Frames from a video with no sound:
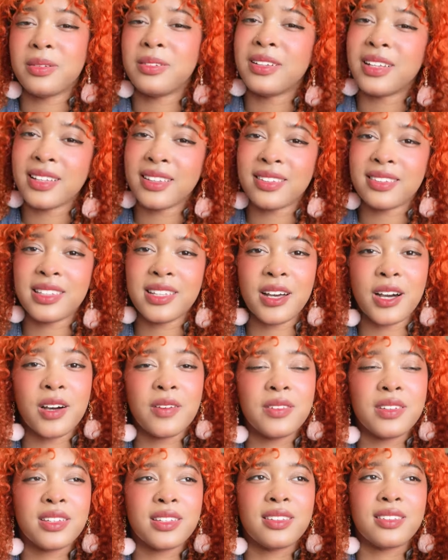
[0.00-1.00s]
Plus the
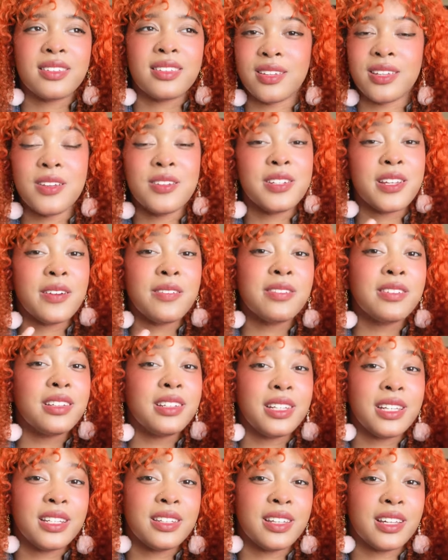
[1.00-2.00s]
obvious, you definitely
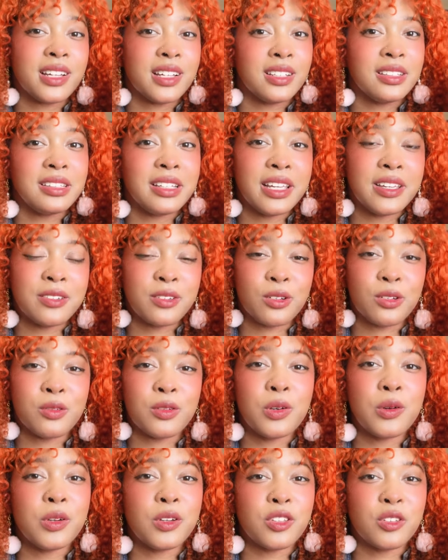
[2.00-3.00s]
need like a laser
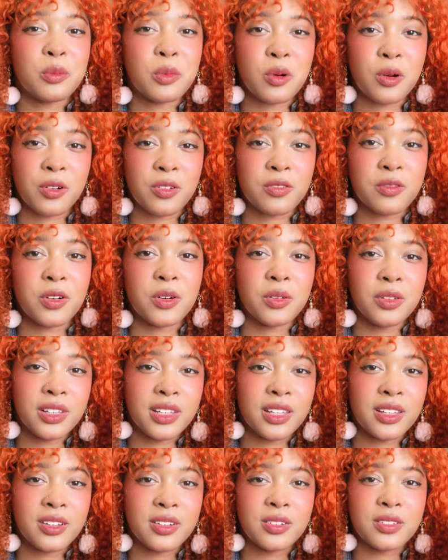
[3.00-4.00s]
focused
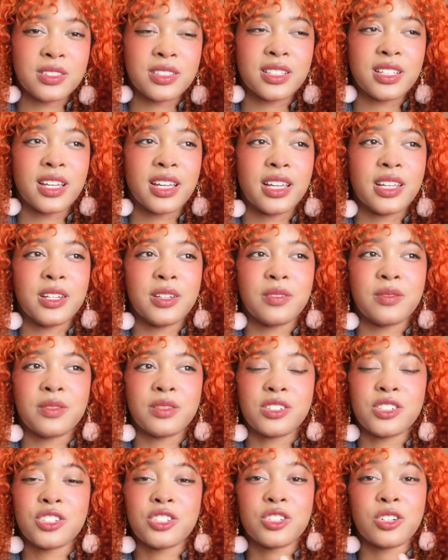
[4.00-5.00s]
portfolio to kind of